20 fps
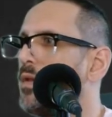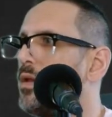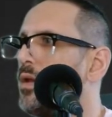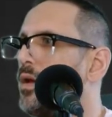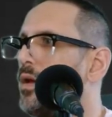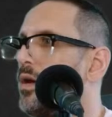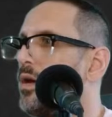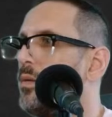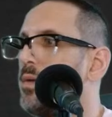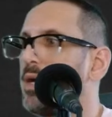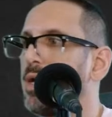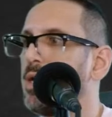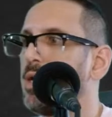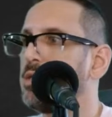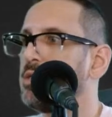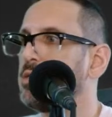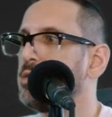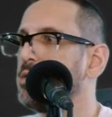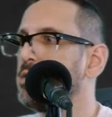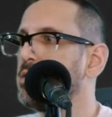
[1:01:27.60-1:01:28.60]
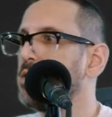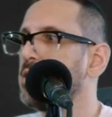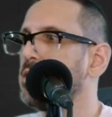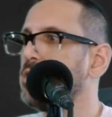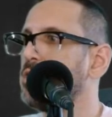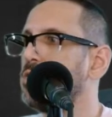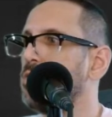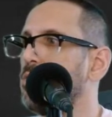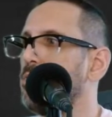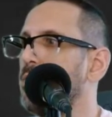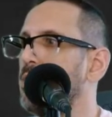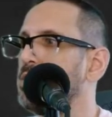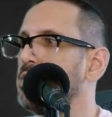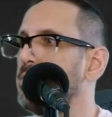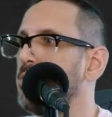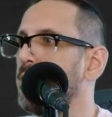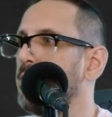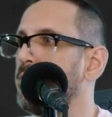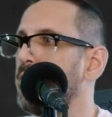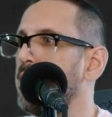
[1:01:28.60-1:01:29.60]
Oh my gosh, it's like so
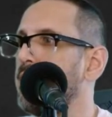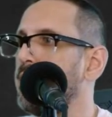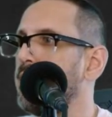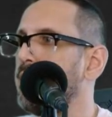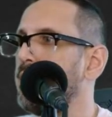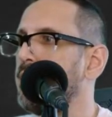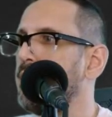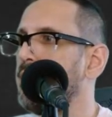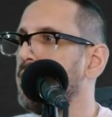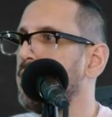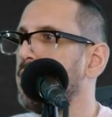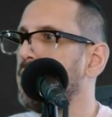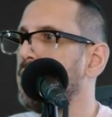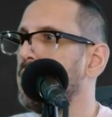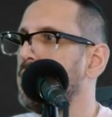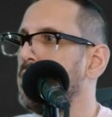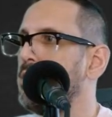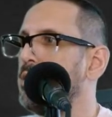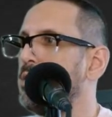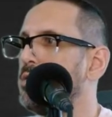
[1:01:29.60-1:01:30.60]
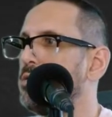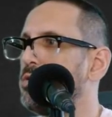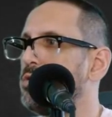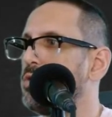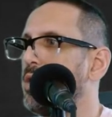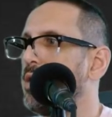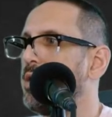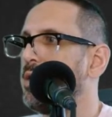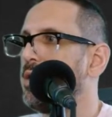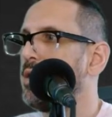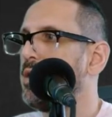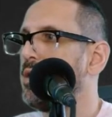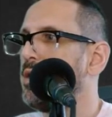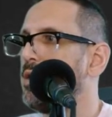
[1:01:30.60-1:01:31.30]
much in my brain. Trying to...